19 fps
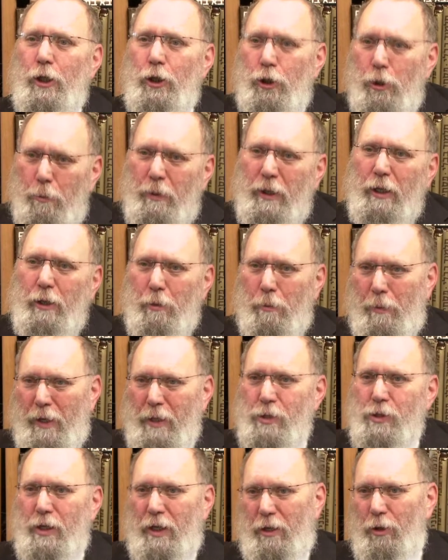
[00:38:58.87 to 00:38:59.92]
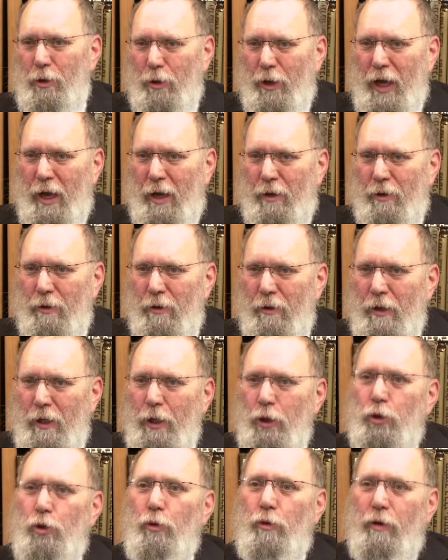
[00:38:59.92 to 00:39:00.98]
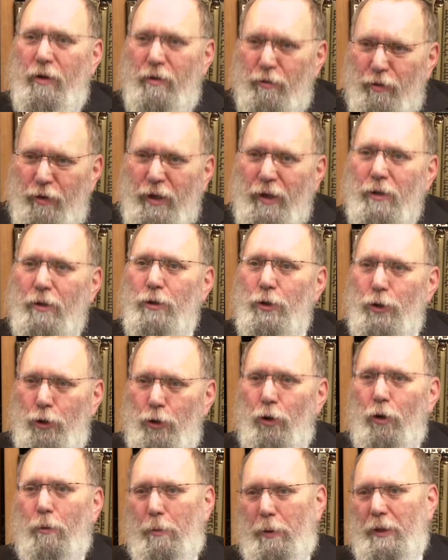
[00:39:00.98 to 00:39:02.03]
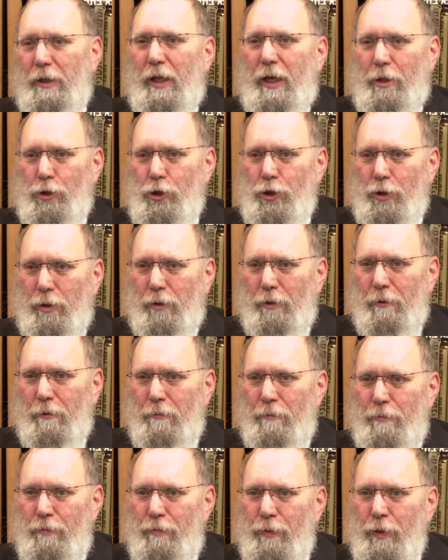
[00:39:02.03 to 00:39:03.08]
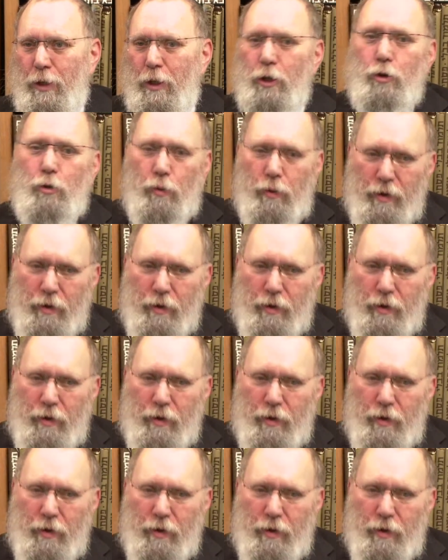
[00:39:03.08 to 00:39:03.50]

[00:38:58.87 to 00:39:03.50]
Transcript: to be the best that you can. To reveal your potential. To